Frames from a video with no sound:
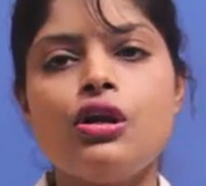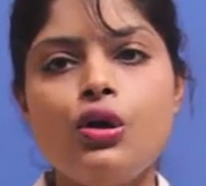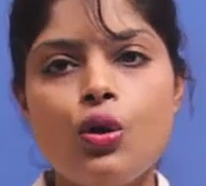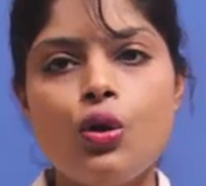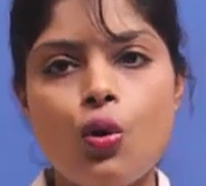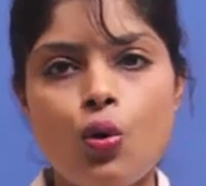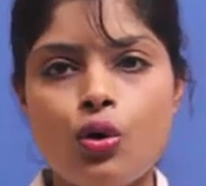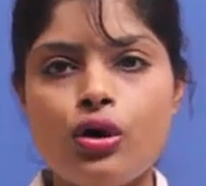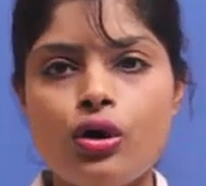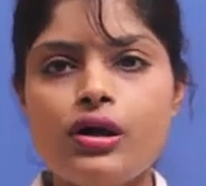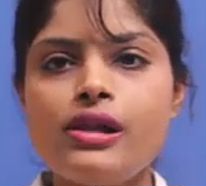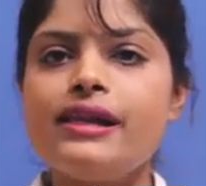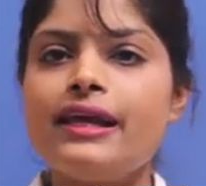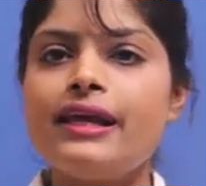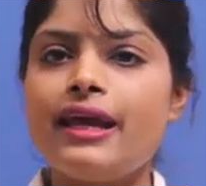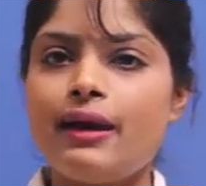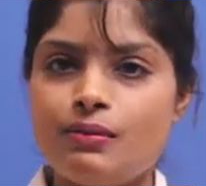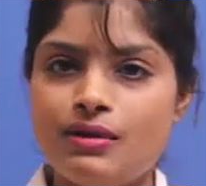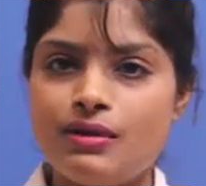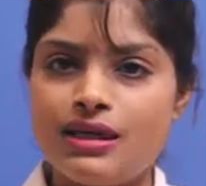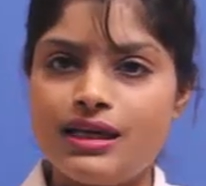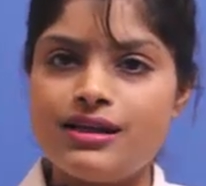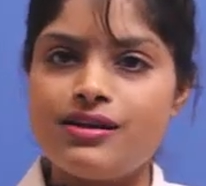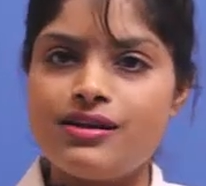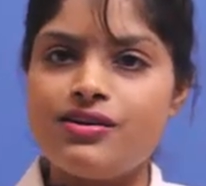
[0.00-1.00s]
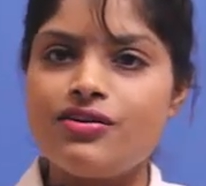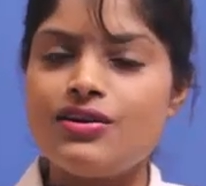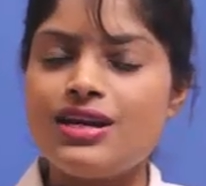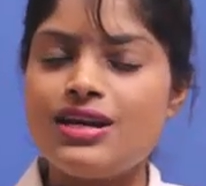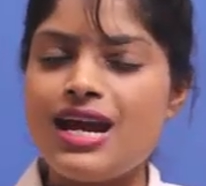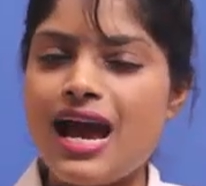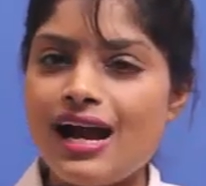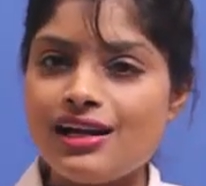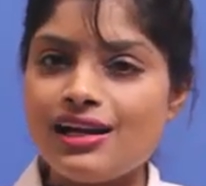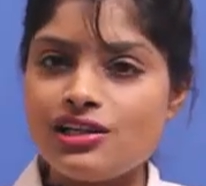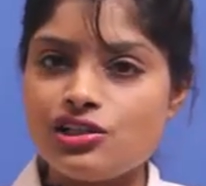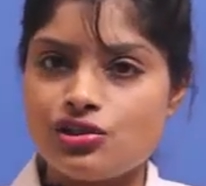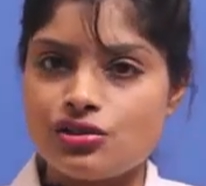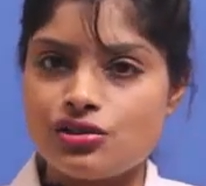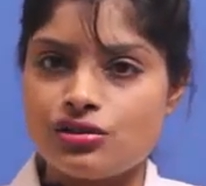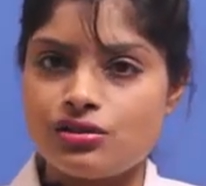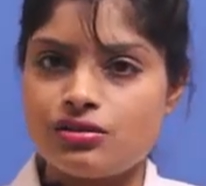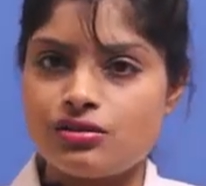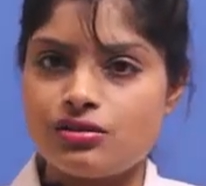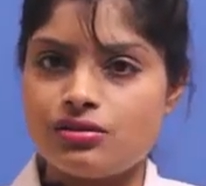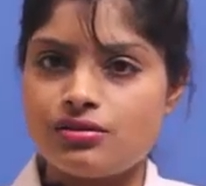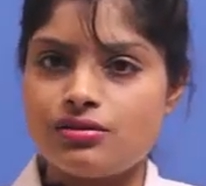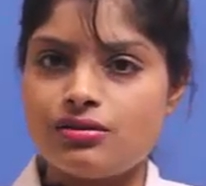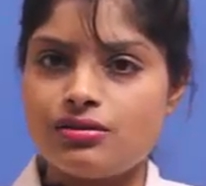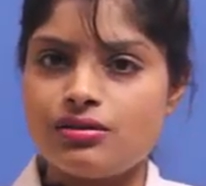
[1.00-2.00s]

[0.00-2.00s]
a local chemical reaction.